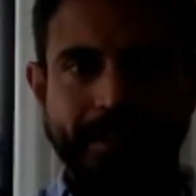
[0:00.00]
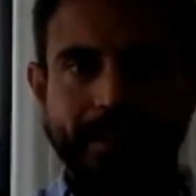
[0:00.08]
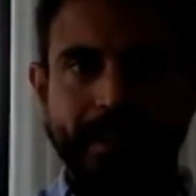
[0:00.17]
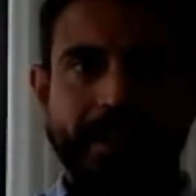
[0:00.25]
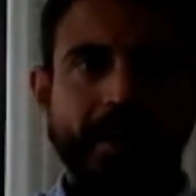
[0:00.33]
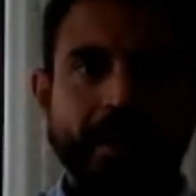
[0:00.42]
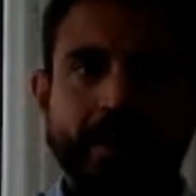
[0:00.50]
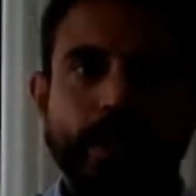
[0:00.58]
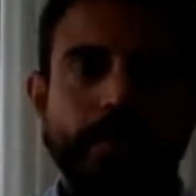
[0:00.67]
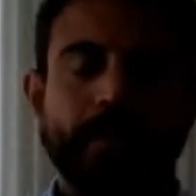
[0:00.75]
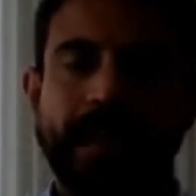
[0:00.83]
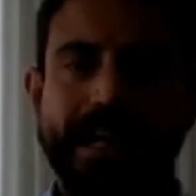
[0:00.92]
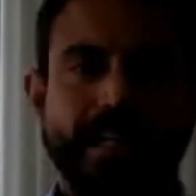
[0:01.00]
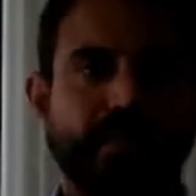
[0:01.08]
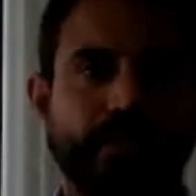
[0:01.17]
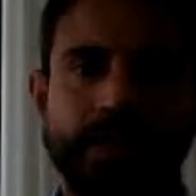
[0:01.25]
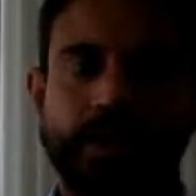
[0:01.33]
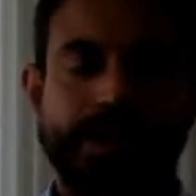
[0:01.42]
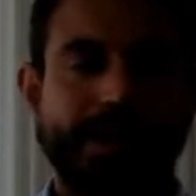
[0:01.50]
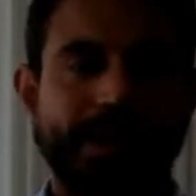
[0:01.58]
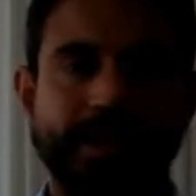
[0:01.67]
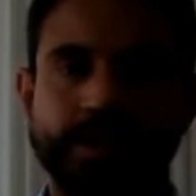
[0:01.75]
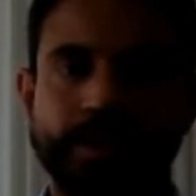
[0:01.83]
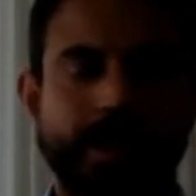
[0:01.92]
and it also applies for going
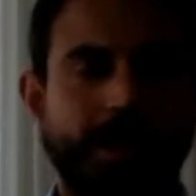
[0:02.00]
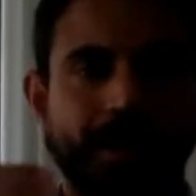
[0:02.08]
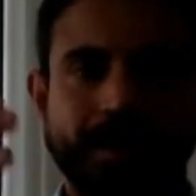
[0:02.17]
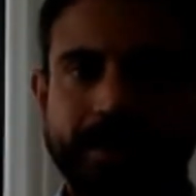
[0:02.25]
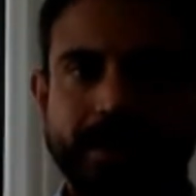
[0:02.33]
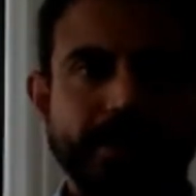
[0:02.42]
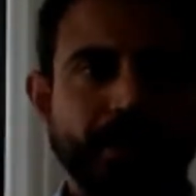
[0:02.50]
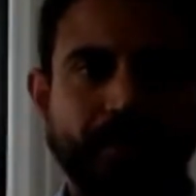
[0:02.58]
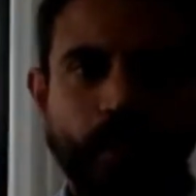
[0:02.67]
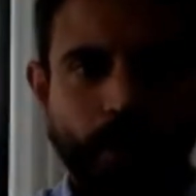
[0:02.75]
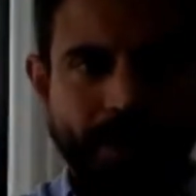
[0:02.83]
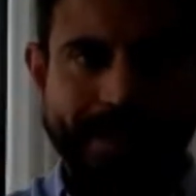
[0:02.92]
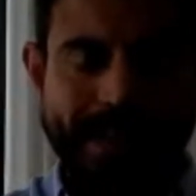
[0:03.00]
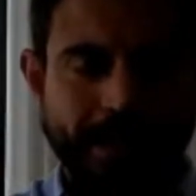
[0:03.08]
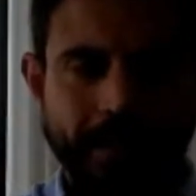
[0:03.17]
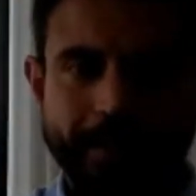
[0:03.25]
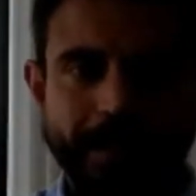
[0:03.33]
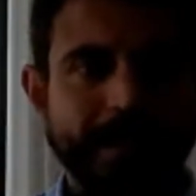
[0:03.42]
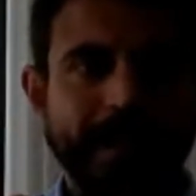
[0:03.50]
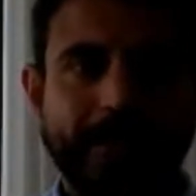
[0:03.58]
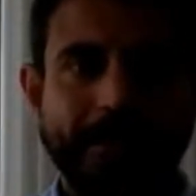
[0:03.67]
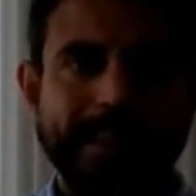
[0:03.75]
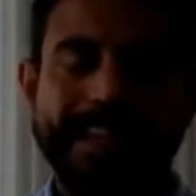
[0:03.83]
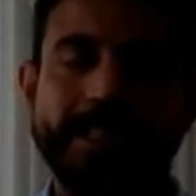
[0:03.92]
into a divorce settlement. I
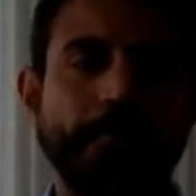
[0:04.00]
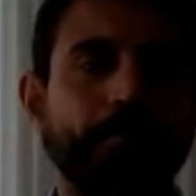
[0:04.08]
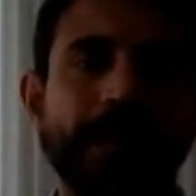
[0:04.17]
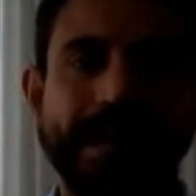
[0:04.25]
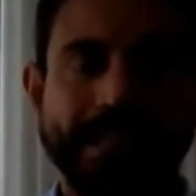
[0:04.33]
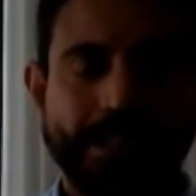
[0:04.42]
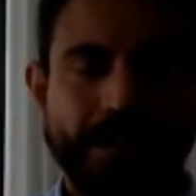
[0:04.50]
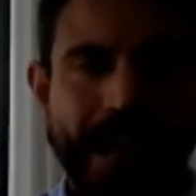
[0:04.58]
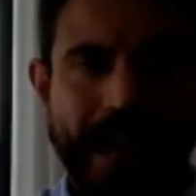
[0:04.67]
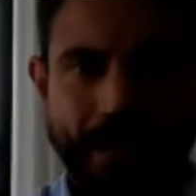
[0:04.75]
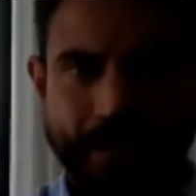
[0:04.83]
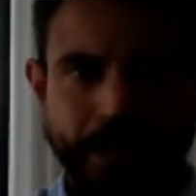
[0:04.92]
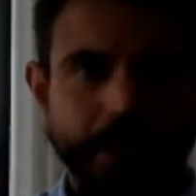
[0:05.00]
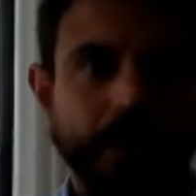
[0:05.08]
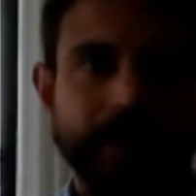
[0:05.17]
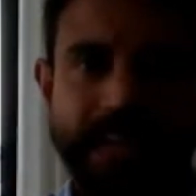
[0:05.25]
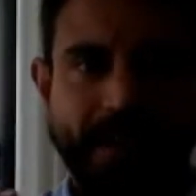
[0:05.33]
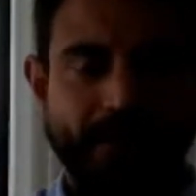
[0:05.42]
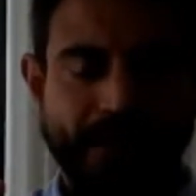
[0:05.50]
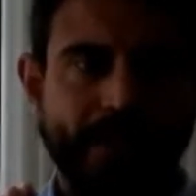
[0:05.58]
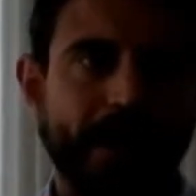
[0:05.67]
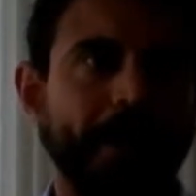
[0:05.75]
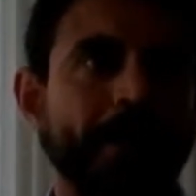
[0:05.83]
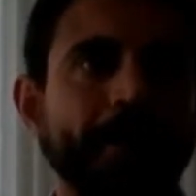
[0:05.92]
mean, this applies to absolutely
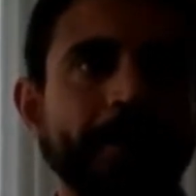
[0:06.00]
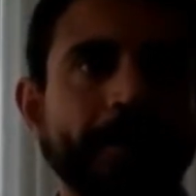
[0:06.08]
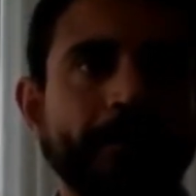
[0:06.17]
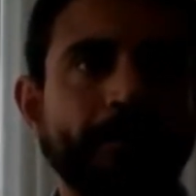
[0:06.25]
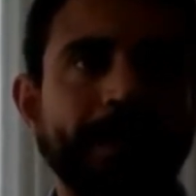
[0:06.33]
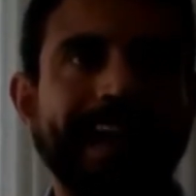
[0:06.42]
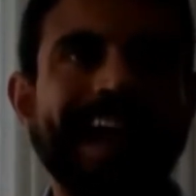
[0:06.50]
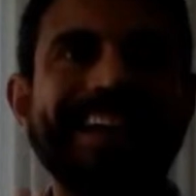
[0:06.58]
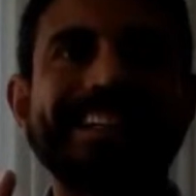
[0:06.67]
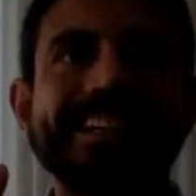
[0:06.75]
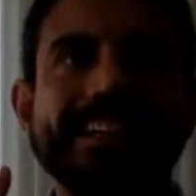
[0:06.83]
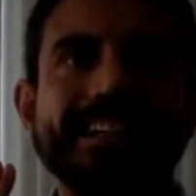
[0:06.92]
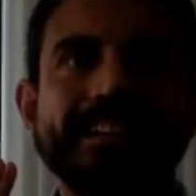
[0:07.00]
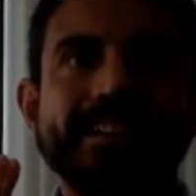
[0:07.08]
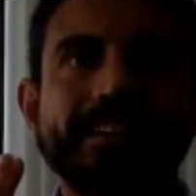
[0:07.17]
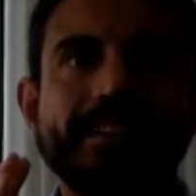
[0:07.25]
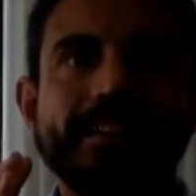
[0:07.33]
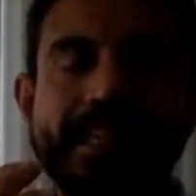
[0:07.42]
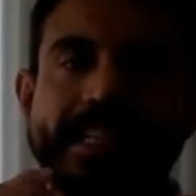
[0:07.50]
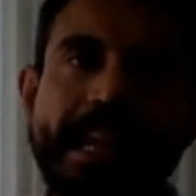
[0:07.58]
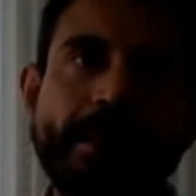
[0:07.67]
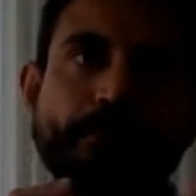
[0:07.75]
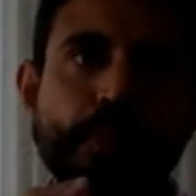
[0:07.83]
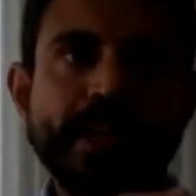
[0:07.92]
everything. And the
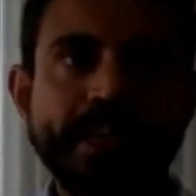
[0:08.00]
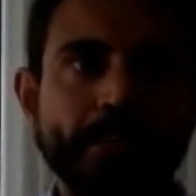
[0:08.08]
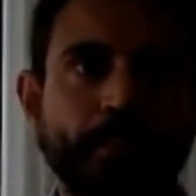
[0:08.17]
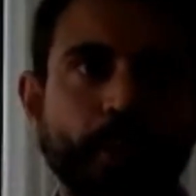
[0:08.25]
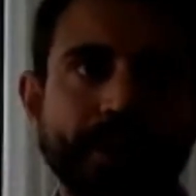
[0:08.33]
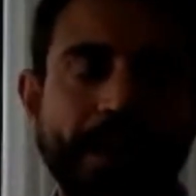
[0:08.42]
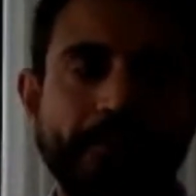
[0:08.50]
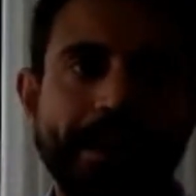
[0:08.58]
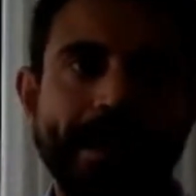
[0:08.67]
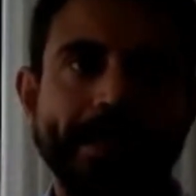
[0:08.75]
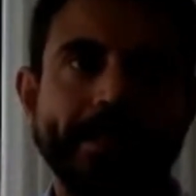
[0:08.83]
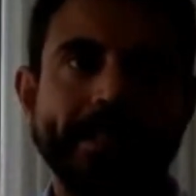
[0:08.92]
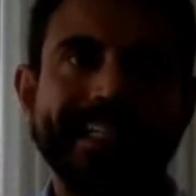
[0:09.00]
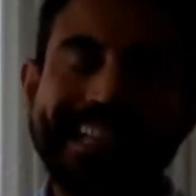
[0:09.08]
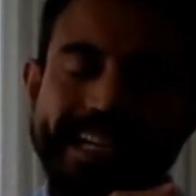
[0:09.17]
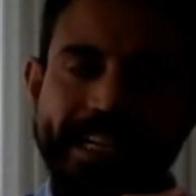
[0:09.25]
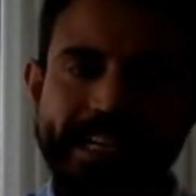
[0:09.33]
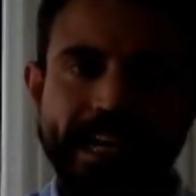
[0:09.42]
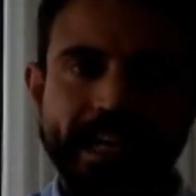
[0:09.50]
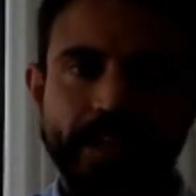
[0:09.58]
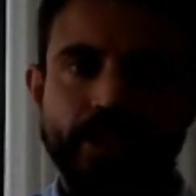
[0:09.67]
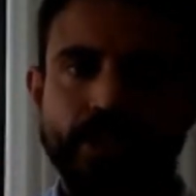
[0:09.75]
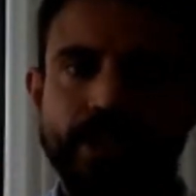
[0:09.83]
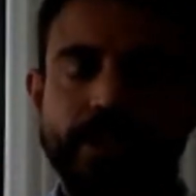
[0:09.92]
same principle that makes a
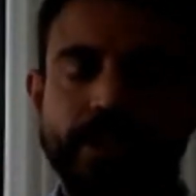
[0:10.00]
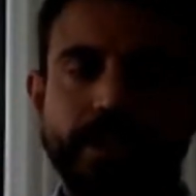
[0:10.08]
teenage